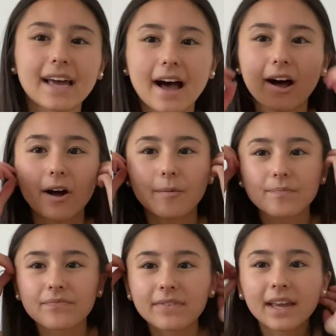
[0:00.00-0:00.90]
Um,
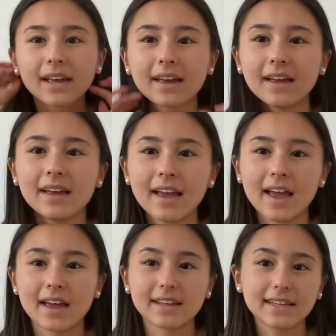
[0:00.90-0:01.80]

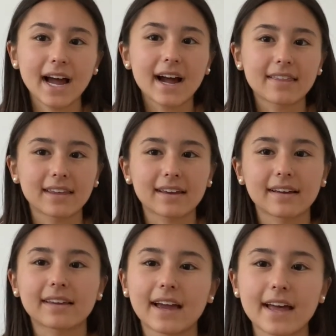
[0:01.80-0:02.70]
and yeah, I think
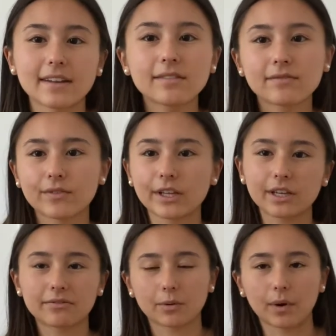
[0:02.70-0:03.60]
again, really
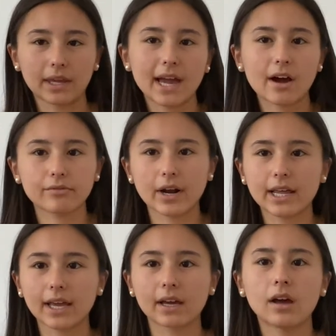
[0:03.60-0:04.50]
good for working out,
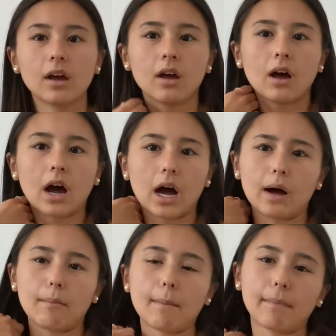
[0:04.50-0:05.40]
running,
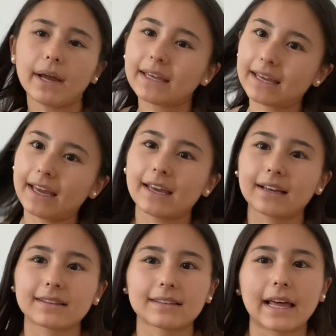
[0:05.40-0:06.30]
um,
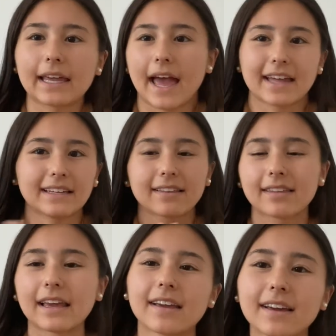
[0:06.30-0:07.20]
biking, like
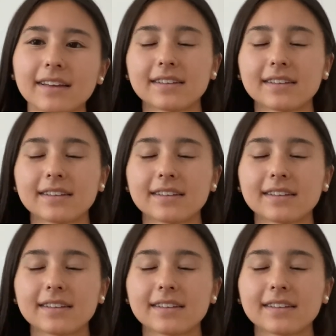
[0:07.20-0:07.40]
anything.